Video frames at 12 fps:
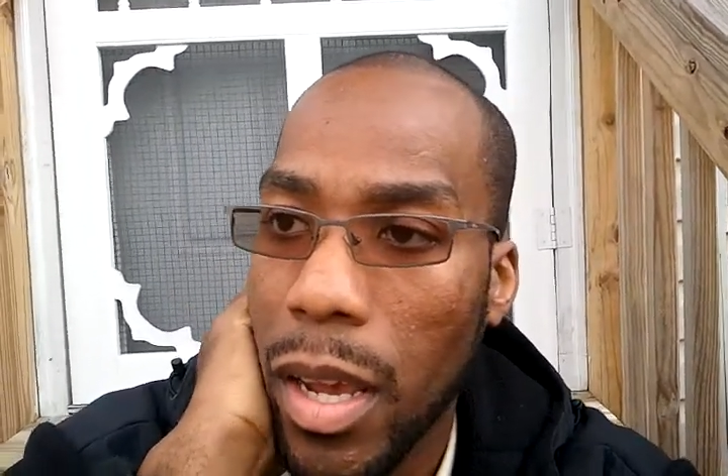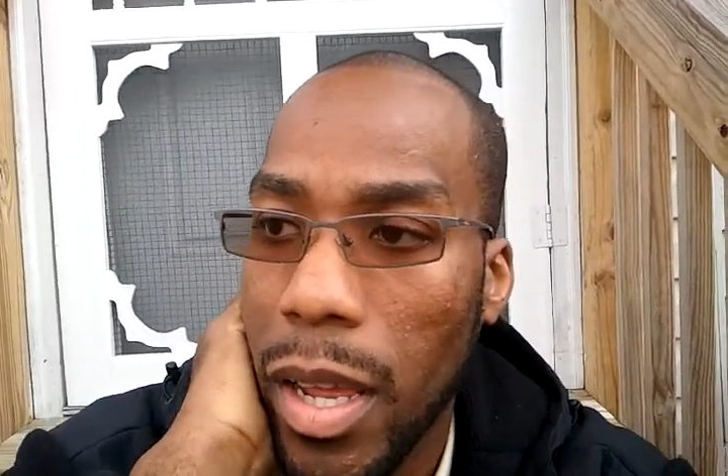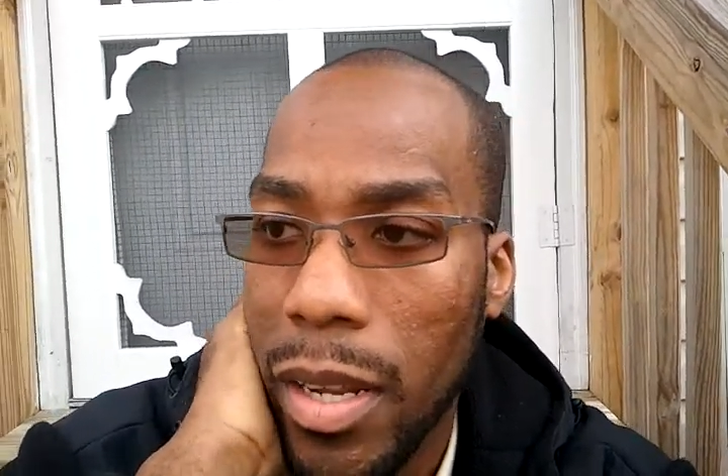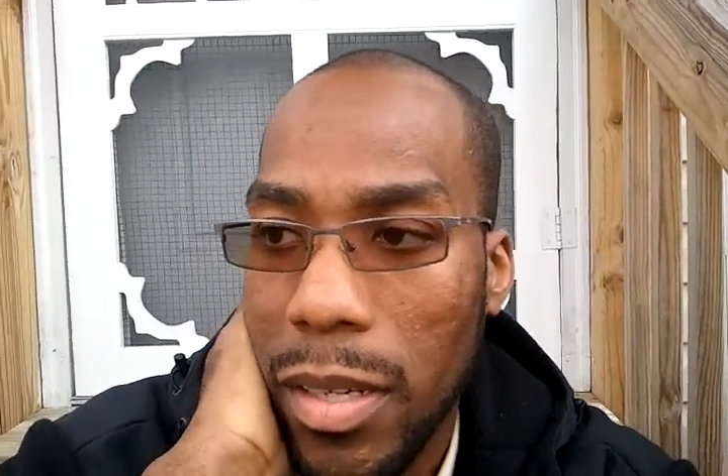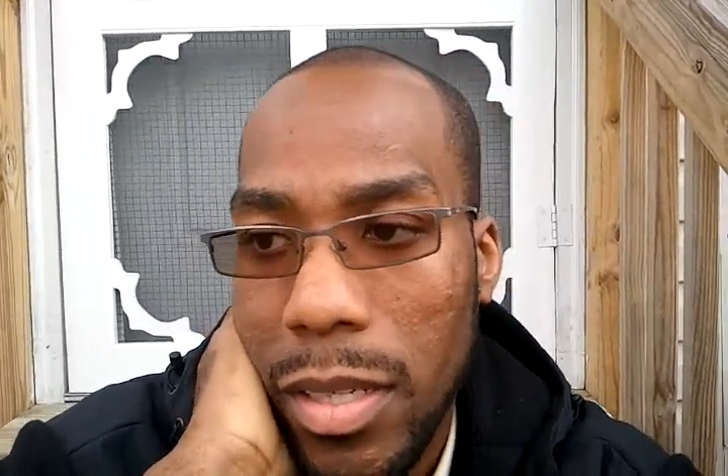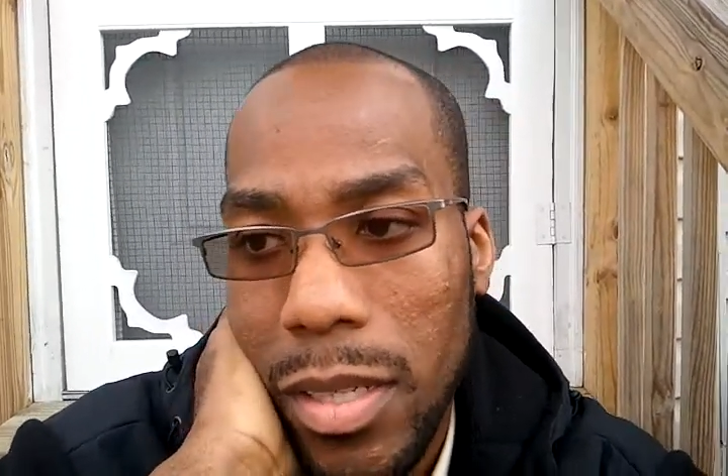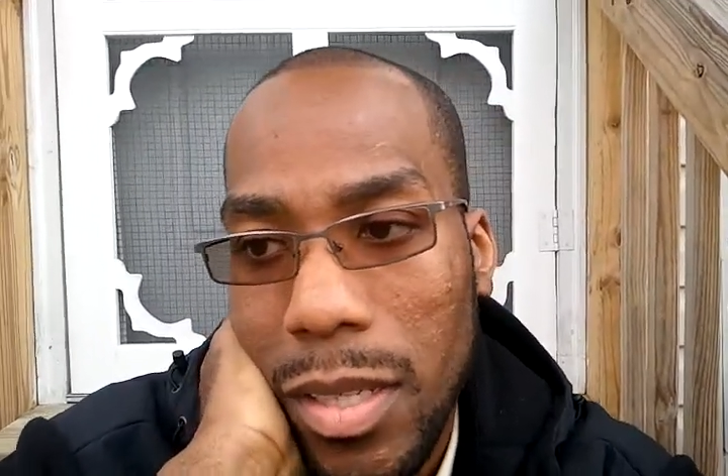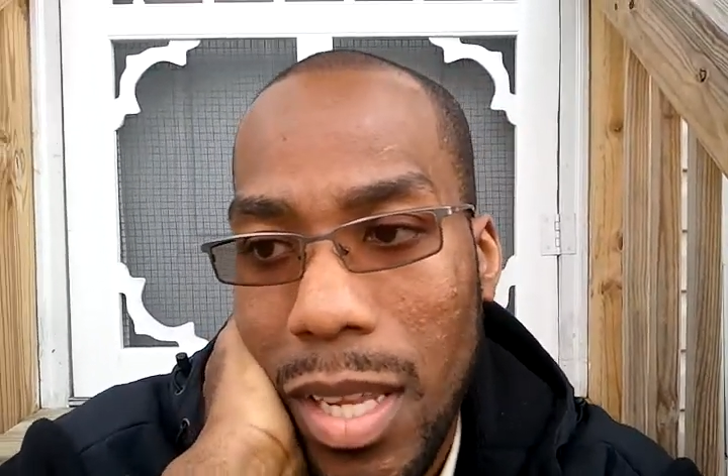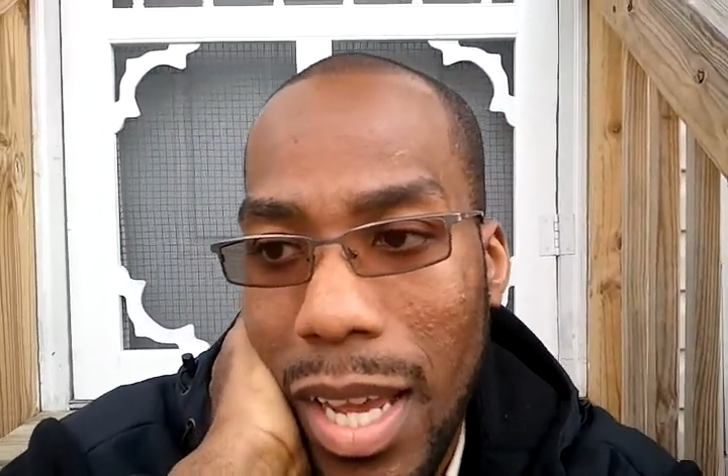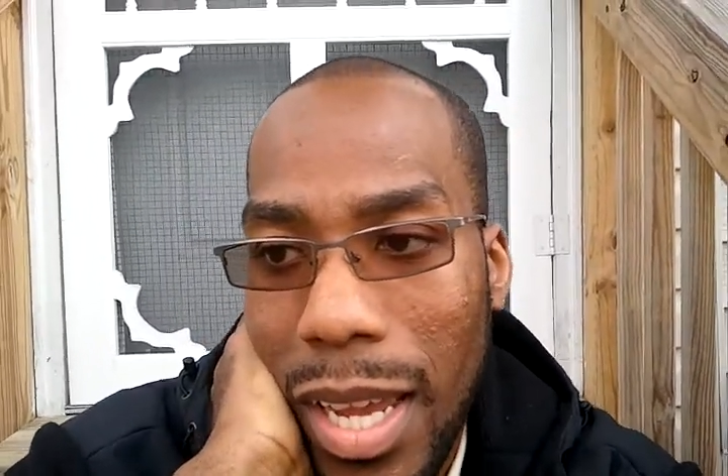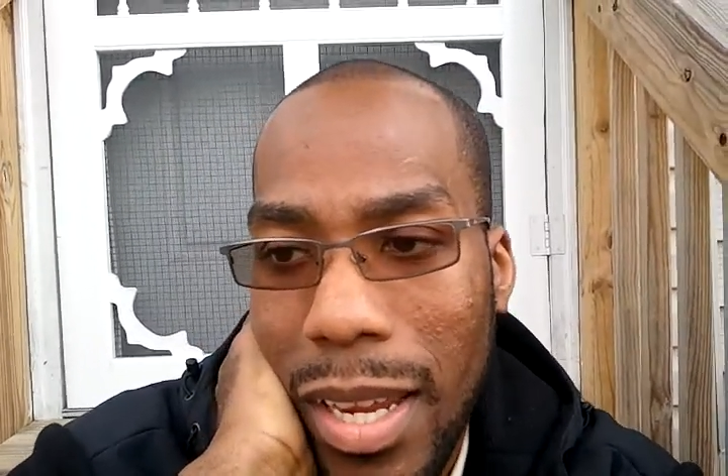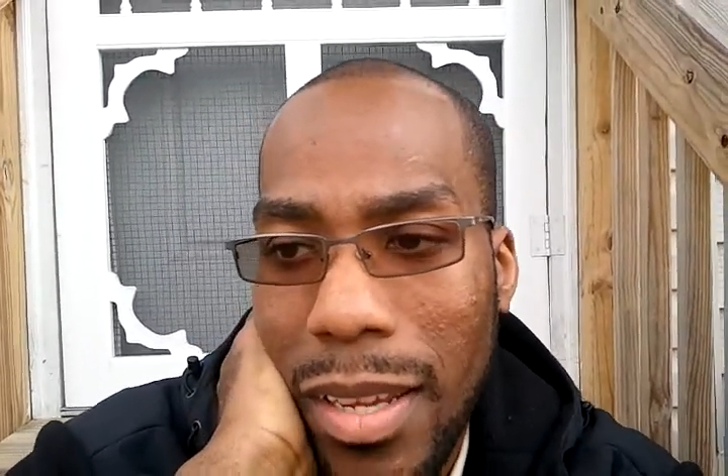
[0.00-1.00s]
And it's just
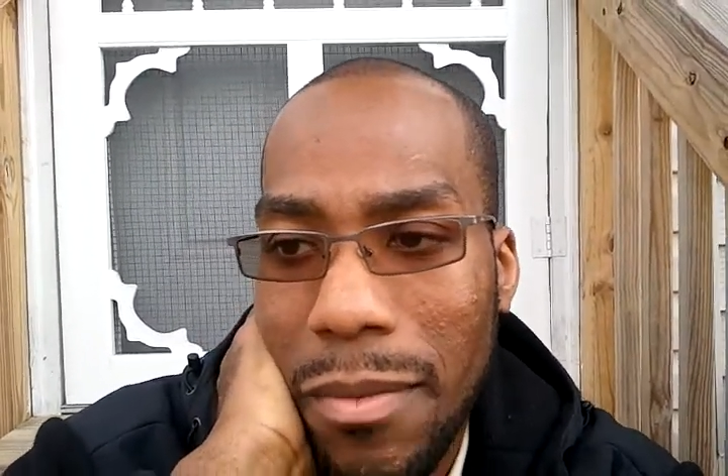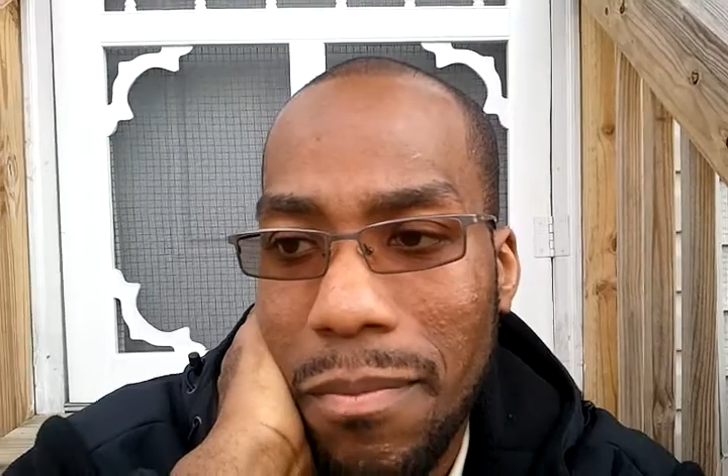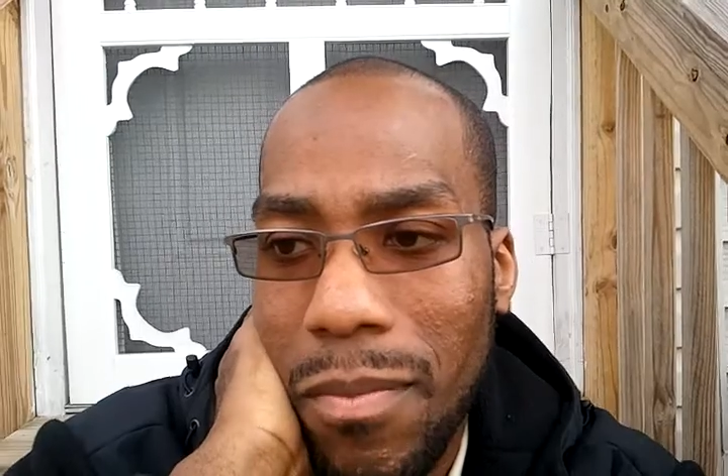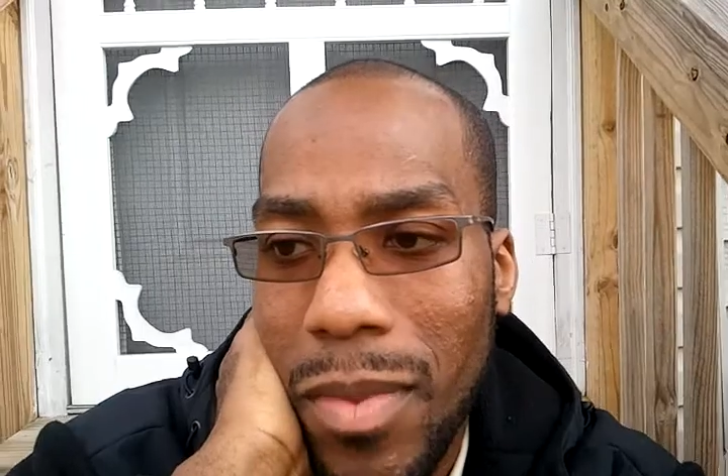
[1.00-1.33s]
like,